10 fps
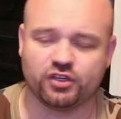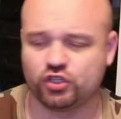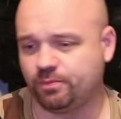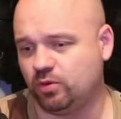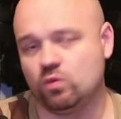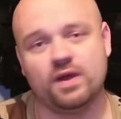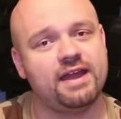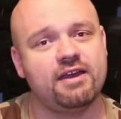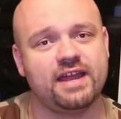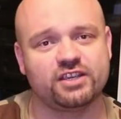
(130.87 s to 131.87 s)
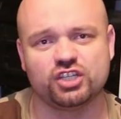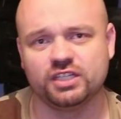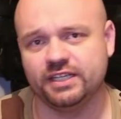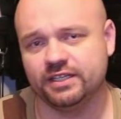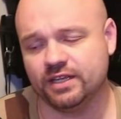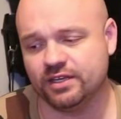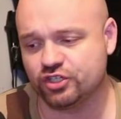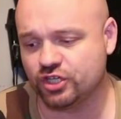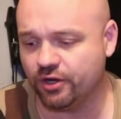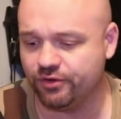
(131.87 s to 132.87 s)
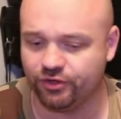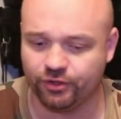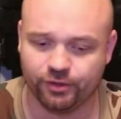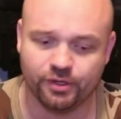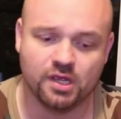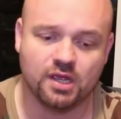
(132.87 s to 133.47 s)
I should have pulled one out actually and shown you.